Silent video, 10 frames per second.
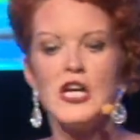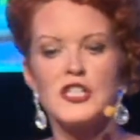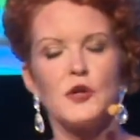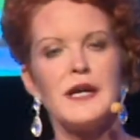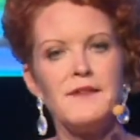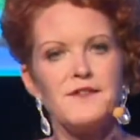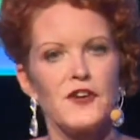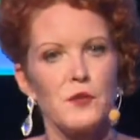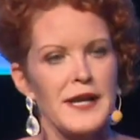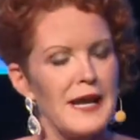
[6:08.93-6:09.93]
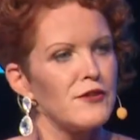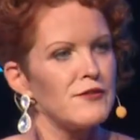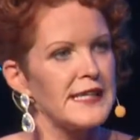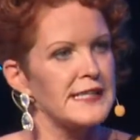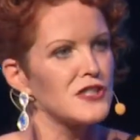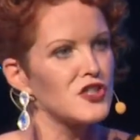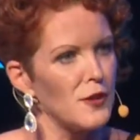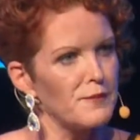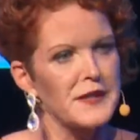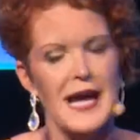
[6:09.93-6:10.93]
So if for whatever reason
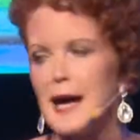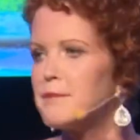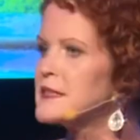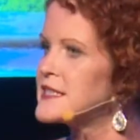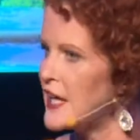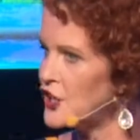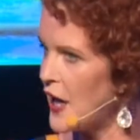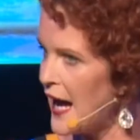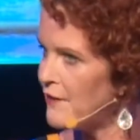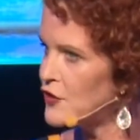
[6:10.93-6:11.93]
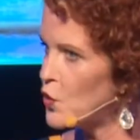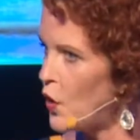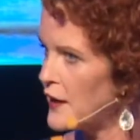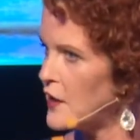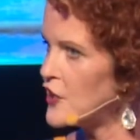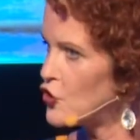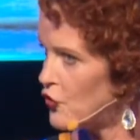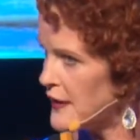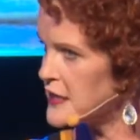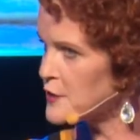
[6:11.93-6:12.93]
something happens and you haven't quite
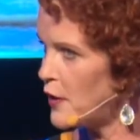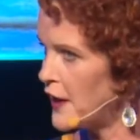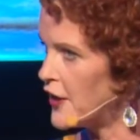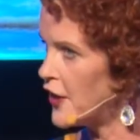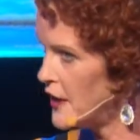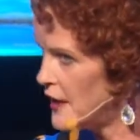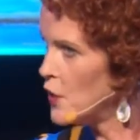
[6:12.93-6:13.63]
increased by your